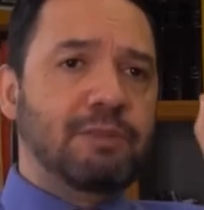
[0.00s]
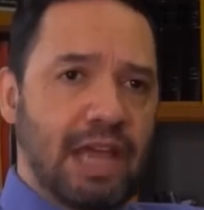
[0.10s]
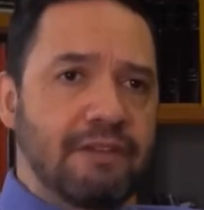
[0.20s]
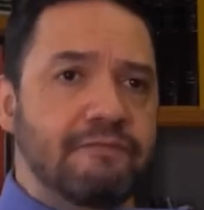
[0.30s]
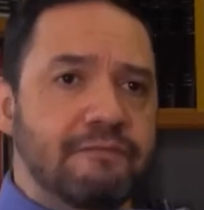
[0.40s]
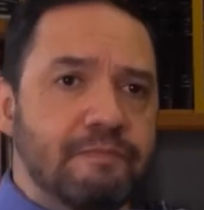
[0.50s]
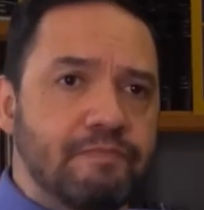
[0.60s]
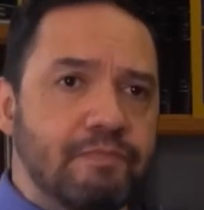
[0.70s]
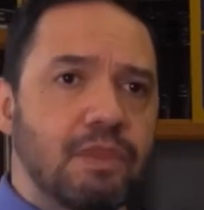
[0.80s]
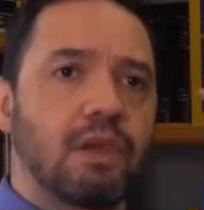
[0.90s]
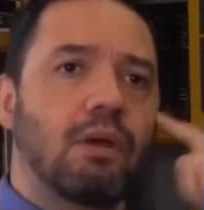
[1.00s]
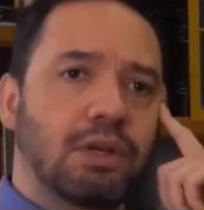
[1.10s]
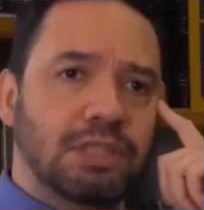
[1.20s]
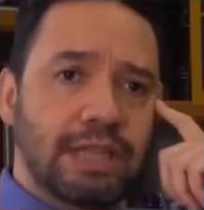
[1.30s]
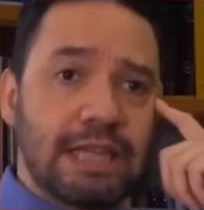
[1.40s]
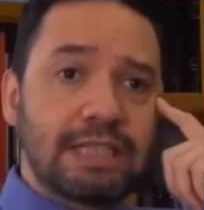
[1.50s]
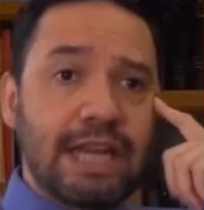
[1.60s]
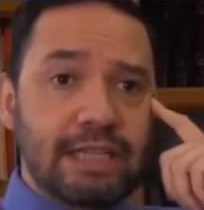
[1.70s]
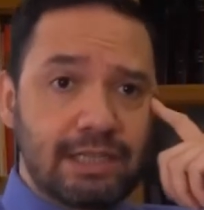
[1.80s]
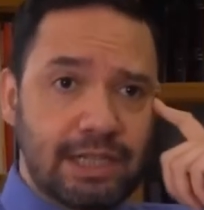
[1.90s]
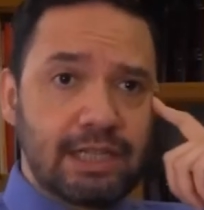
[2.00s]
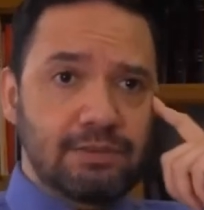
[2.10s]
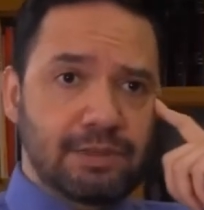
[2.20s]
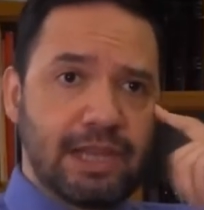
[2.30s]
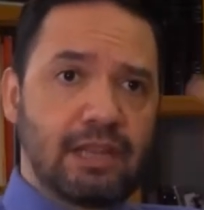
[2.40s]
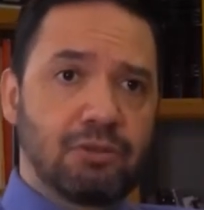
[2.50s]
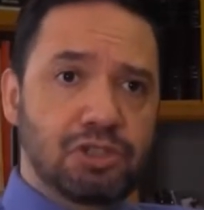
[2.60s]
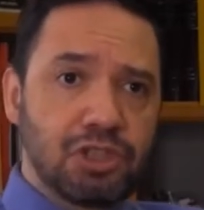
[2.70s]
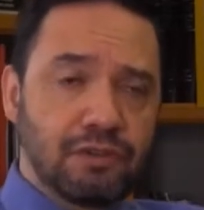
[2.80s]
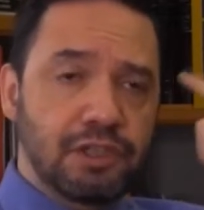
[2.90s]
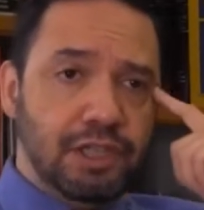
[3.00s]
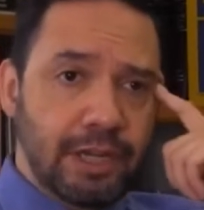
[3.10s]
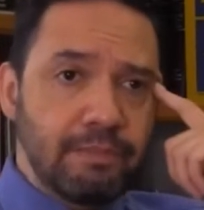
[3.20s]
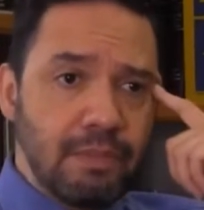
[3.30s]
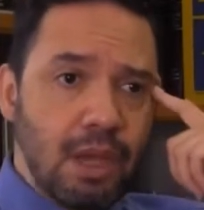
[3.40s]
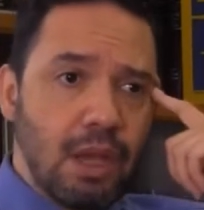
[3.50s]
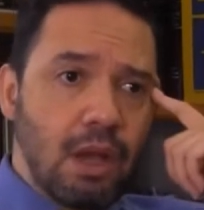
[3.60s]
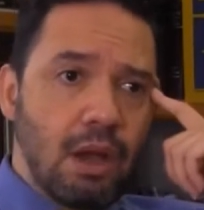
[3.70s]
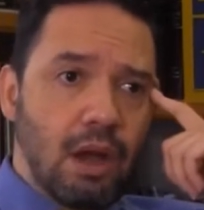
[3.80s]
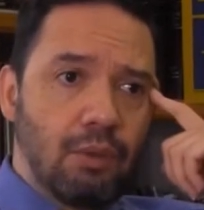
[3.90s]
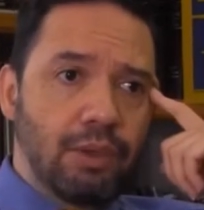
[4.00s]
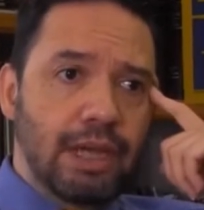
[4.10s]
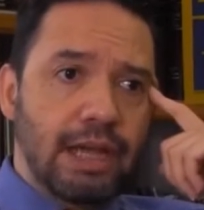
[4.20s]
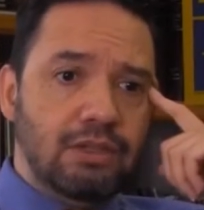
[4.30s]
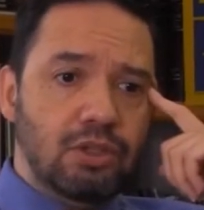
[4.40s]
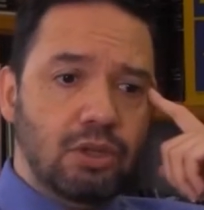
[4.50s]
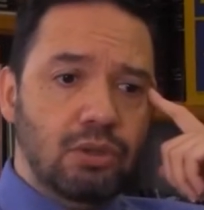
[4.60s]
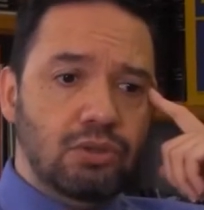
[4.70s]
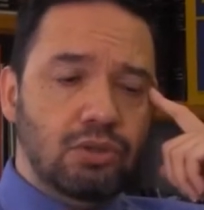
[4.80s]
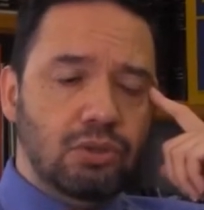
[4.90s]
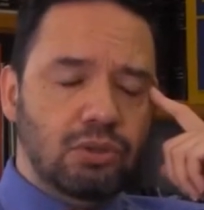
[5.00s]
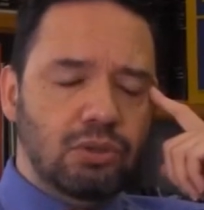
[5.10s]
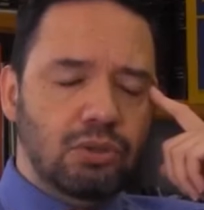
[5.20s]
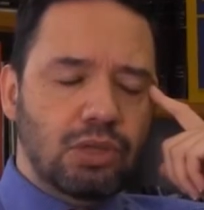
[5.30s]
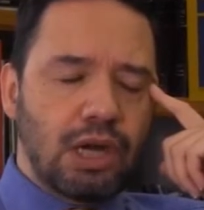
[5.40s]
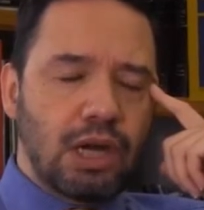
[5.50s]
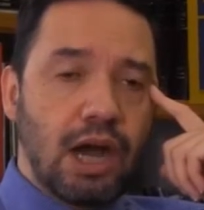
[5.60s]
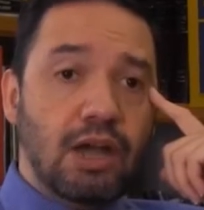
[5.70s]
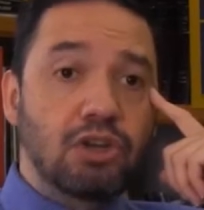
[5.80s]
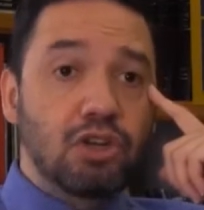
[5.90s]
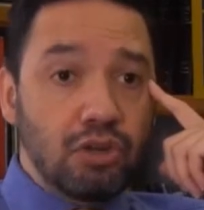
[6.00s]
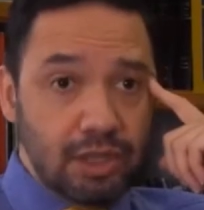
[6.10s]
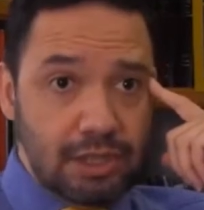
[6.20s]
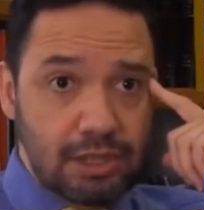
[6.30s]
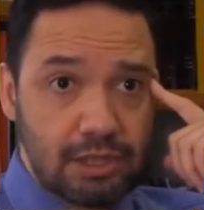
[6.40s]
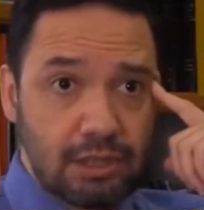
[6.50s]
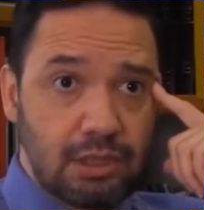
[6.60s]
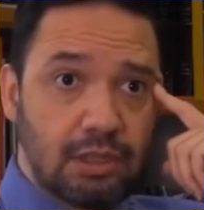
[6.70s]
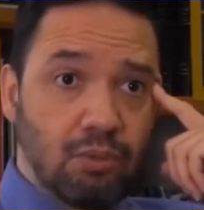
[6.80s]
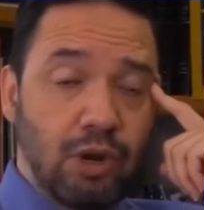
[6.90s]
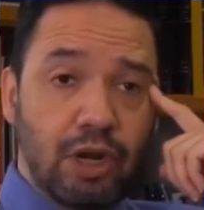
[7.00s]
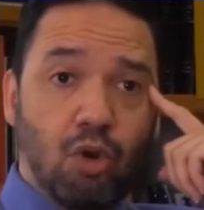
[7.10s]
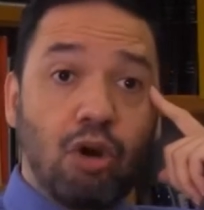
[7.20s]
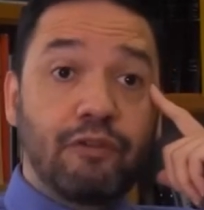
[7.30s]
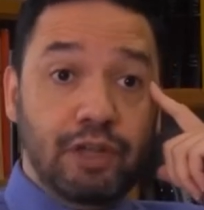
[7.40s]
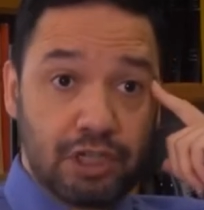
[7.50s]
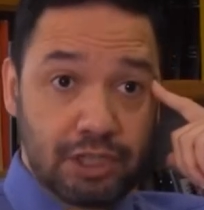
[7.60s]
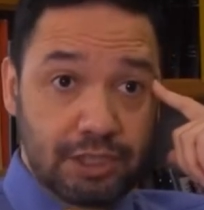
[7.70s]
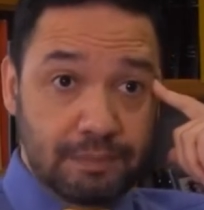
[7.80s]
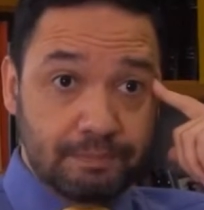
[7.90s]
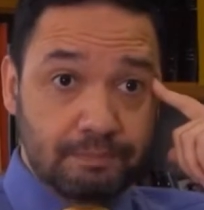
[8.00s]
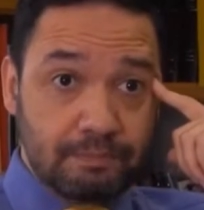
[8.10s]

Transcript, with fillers: my life was in nineteen ninety-six when I was at Lewis University. Uh, we got to go to uh, Honduras to work at orphanages.